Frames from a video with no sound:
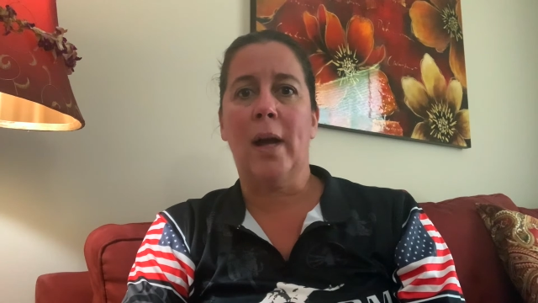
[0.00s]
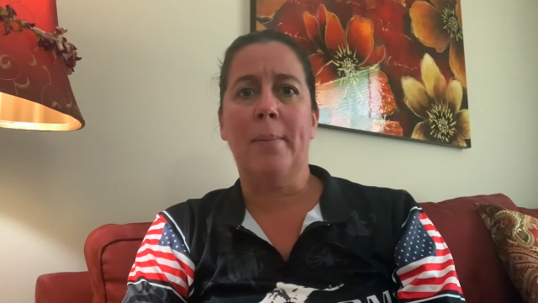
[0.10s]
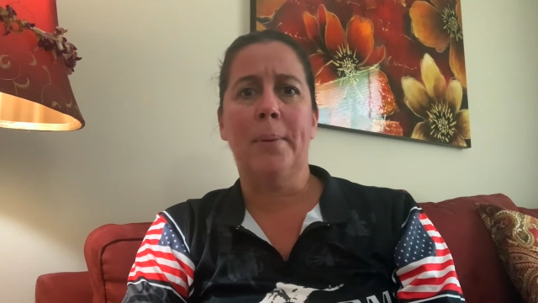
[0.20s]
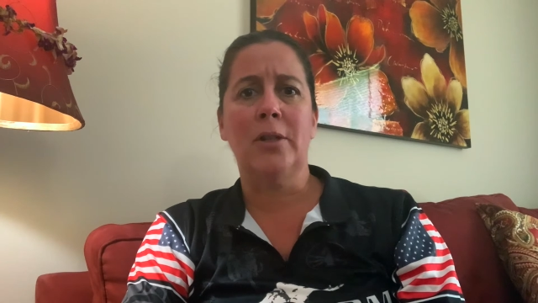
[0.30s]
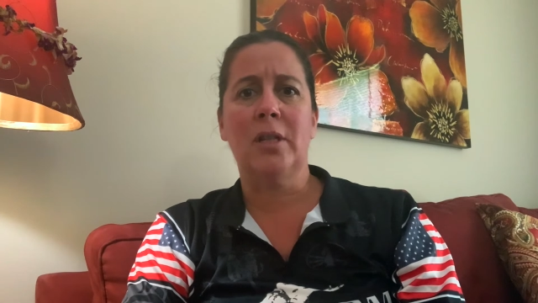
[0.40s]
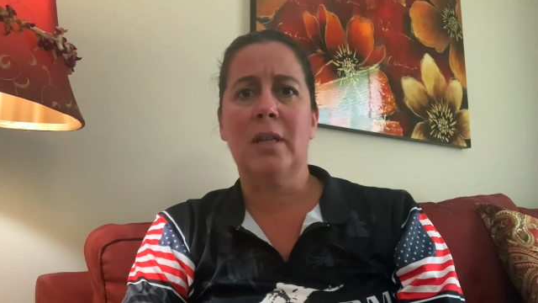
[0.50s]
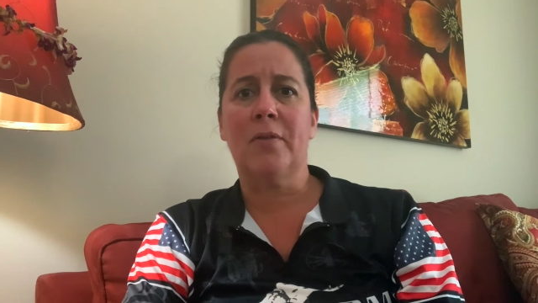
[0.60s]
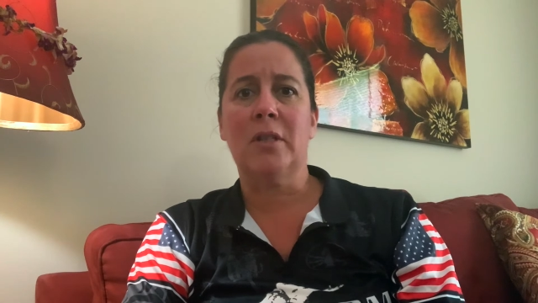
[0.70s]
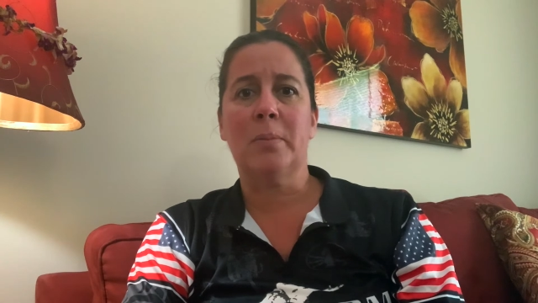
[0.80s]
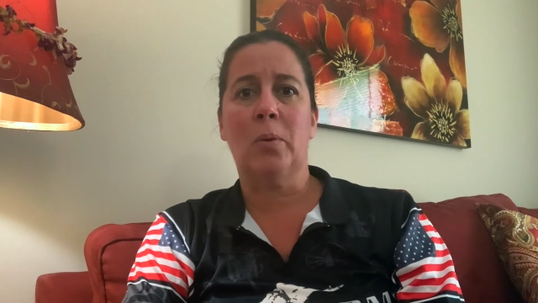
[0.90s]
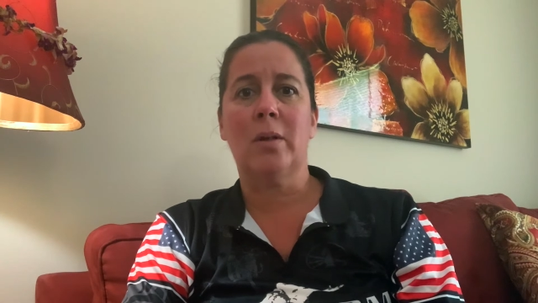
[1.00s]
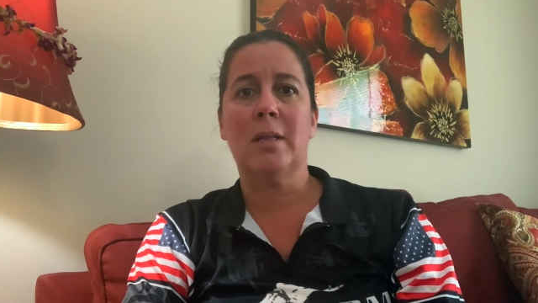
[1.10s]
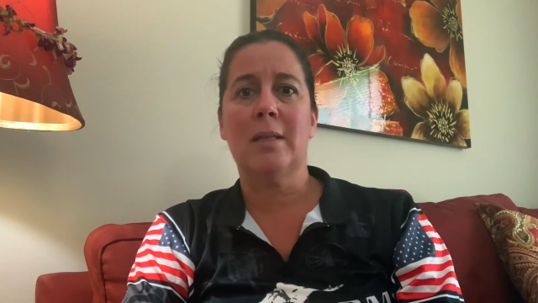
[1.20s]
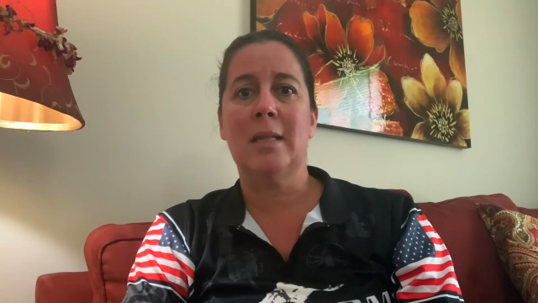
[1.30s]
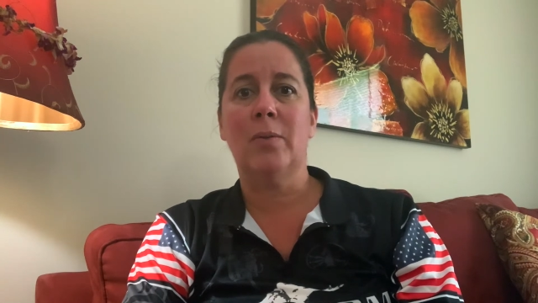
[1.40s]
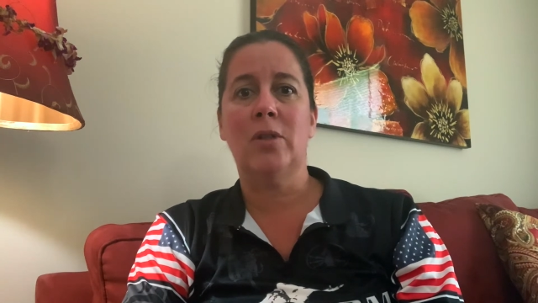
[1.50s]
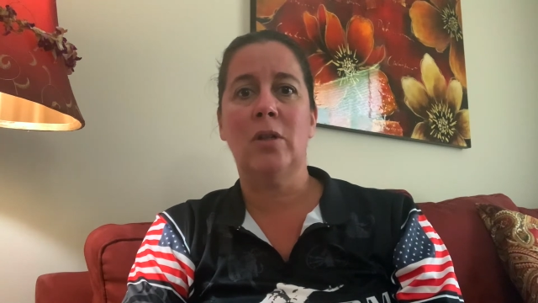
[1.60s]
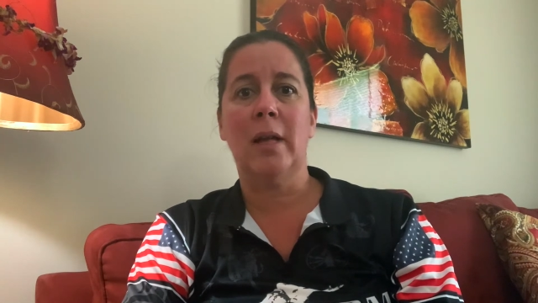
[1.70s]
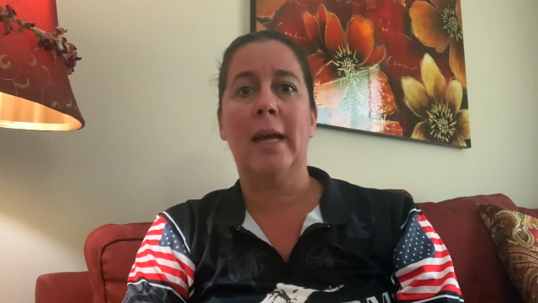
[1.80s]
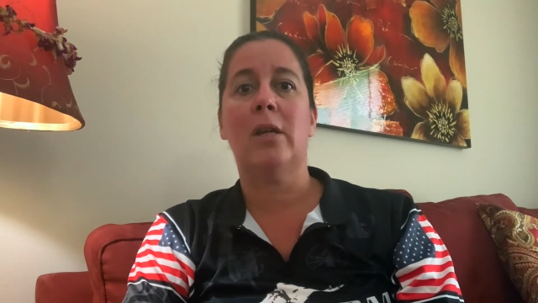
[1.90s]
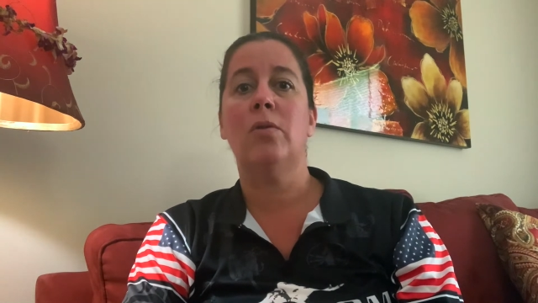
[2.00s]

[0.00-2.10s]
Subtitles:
a bunch of different sports and see what you like.